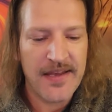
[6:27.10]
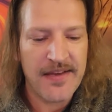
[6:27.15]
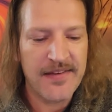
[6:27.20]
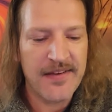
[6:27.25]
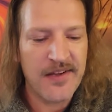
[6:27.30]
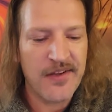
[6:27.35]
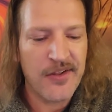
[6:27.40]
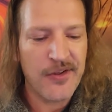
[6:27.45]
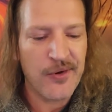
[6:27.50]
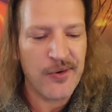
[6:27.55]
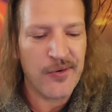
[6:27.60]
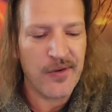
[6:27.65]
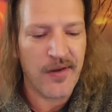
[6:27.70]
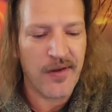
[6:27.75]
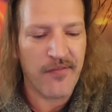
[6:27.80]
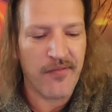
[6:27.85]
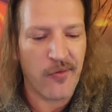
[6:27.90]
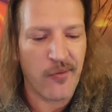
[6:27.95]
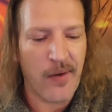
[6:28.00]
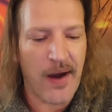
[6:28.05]
These include
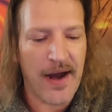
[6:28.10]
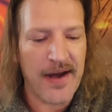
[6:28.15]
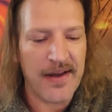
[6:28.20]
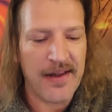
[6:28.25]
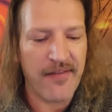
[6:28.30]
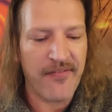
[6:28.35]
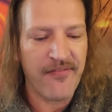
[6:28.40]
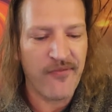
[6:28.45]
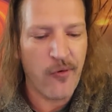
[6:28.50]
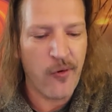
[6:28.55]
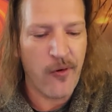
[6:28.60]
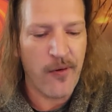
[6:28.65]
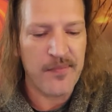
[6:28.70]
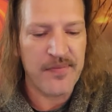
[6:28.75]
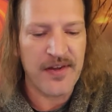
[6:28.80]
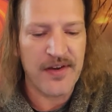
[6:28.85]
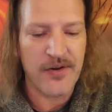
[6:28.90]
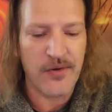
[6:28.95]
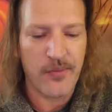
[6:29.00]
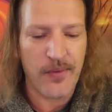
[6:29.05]
a variety of
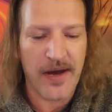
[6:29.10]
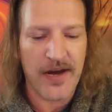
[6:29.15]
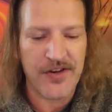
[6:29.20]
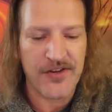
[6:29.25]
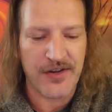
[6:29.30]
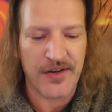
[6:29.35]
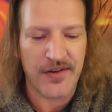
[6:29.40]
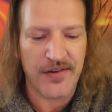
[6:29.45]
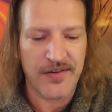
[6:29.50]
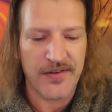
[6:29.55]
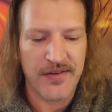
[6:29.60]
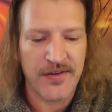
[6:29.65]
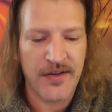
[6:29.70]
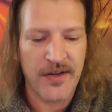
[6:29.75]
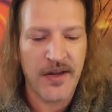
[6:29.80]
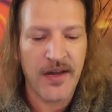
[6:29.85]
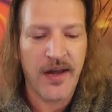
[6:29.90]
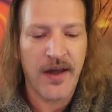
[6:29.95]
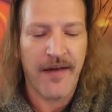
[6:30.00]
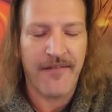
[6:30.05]
forms and durations
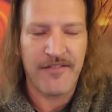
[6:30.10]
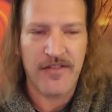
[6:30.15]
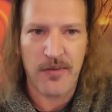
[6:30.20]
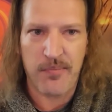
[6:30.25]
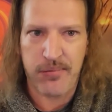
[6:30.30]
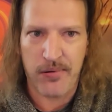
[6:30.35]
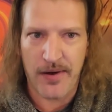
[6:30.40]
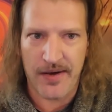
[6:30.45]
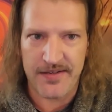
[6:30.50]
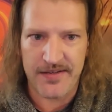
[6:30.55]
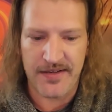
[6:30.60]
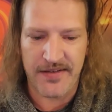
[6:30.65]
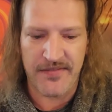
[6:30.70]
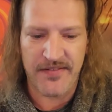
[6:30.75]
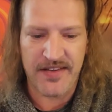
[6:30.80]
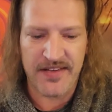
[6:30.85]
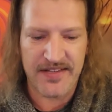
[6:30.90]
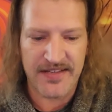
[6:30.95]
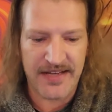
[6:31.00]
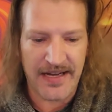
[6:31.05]
of
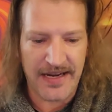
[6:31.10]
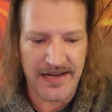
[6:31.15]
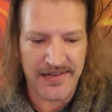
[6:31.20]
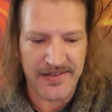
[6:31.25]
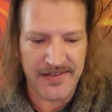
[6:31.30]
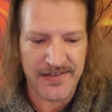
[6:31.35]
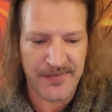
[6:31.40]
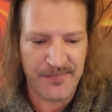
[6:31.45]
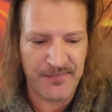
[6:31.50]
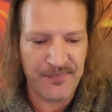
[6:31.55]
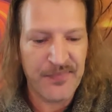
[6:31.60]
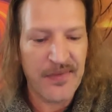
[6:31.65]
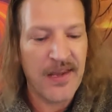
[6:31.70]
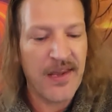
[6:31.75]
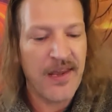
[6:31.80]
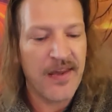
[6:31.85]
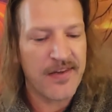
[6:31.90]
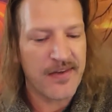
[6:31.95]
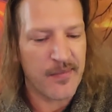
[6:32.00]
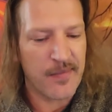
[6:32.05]
depressive states.
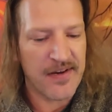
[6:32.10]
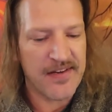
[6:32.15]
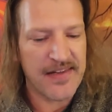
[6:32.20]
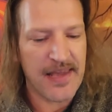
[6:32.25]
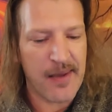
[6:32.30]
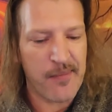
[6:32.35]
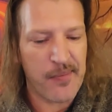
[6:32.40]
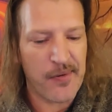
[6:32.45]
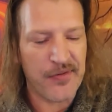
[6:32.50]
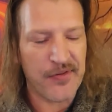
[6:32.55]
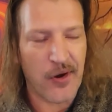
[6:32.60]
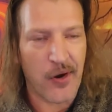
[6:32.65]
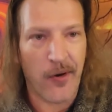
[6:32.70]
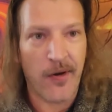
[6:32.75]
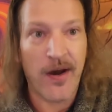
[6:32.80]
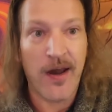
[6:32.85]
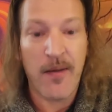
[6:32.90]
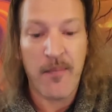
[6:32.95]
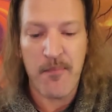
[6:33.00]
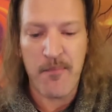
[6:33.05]
Some examples
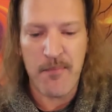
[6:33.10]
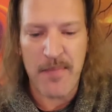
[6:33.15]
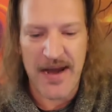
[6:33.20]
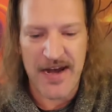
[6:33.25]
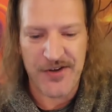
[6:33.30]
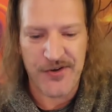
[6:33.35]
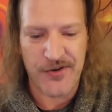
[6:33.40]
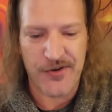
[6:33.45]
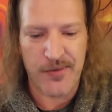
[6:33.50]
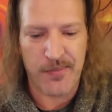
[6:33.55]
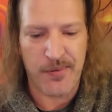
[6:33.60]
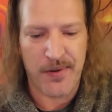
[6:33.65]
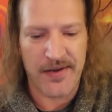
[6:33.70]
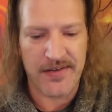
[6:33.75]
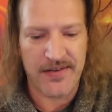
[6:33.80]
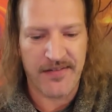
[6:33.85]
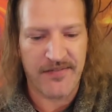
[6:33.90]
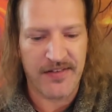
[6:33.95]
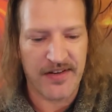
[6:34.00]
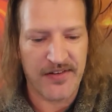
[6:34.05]
are major
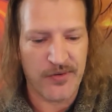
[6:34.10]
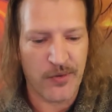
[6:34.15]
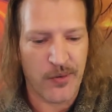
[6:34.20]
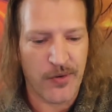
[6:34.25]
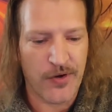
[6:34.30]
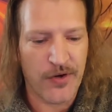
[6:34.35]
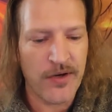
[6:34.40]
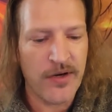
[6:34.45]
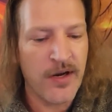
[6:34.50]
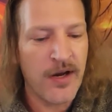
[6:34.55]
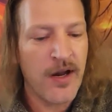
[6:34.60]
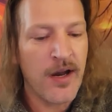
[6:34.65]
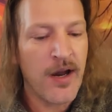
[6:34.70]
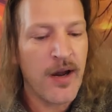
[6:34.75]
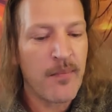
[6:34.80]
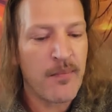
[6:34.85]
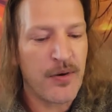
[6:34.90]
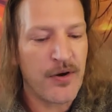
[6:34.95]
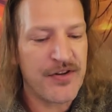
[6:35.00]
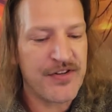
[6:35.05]
depressive disorder,
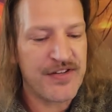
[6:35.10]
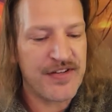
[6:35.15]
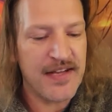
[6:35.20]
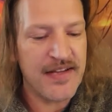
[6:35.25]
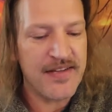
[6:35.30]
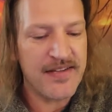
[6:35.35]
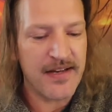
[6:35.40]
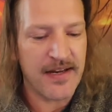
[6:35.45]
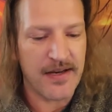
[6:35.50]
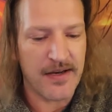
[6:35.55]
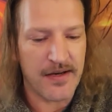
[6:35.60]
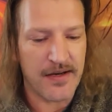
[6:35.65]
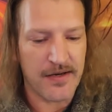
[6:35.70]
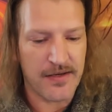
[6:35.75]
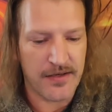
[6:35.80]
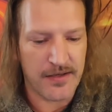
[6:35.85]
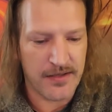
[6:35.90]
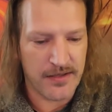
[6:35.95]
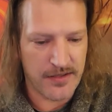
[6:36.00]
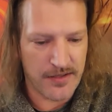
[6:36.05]
persistent
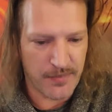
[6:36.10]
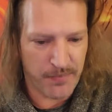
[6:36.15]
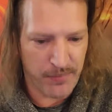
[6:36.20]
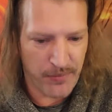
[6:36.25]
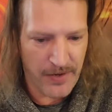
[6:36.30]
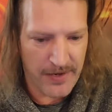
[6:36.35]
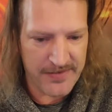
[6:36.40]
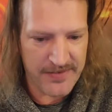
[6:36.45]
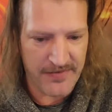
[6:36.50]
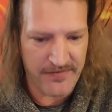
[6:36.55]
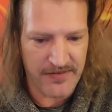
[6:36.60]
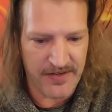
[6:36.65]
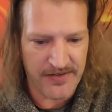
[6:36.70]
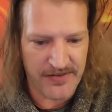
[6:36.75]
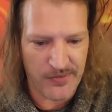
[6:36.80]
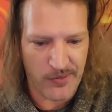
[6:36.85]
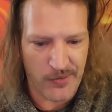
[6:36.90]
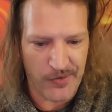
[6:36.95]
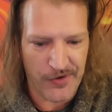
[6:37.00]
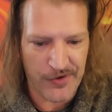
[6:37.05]
depressive
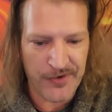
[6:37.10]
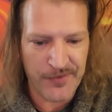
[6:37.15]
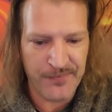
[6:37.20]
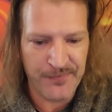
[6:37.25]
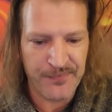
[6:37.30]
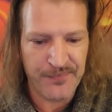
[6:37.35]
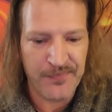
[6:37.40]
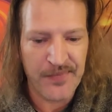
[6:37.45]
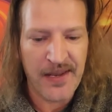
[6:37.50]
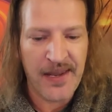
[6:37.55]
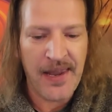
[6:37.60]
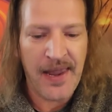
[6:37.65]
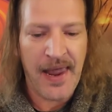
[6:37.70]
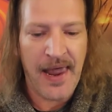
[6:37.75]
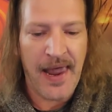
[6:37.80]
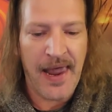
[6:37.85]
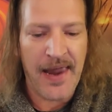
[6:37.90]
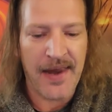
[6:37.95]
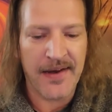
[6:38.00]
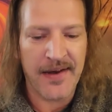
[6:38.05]
disorder,
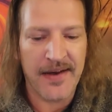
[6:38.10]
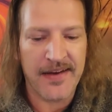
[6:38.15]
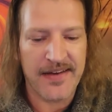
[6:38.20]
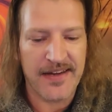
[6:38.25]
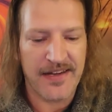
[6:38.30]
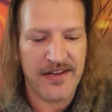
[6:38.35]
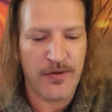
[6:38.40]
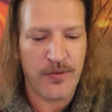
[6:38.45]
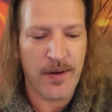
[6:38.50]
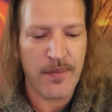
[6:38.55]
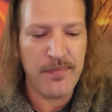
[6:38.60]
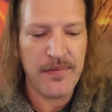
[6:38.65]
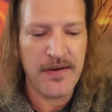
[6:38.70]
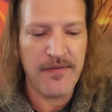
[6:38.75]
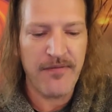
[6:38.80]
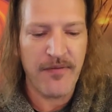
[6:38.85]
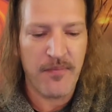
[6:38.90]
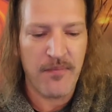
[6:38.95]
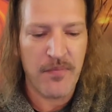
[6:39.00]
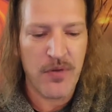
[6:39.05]
and
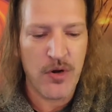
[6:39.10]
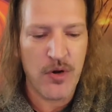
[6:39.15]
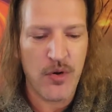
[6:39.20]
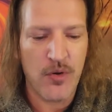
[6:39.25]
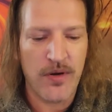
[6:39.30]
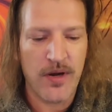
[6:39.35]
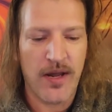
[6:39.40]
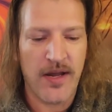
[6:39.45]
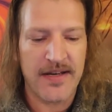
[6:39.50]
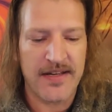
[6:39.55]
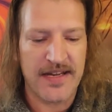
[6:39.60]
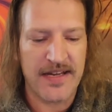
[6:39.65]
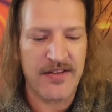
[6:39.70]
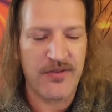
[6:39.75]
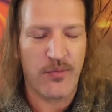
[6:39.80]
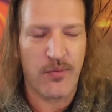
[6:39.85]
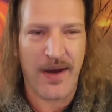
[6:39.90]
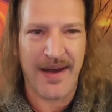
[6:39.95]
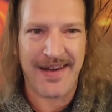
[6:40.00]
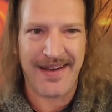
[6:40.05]
disruptive mood
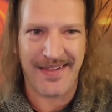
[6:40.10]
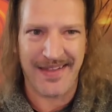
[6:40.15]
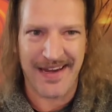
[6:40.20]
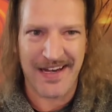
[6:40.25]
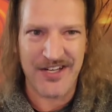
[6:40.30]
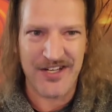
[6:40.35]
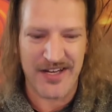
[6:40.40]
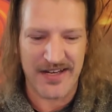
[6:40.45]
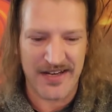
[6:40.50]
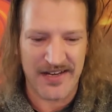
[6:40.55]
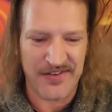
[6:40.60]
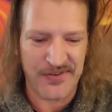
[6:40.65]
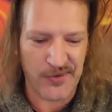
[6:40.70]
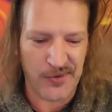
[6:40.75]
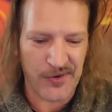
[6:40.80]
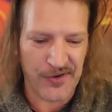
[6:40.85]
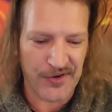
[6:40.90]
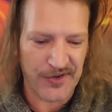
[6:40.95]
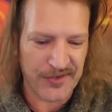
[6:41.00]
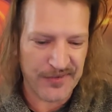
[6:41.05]
dysregulation
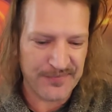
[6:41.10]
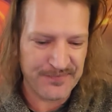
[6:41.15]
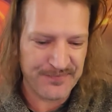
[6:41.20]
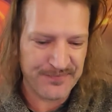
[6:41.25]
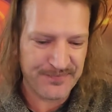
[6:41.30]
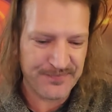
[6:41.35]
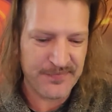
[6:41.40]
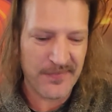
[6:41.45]
disorder.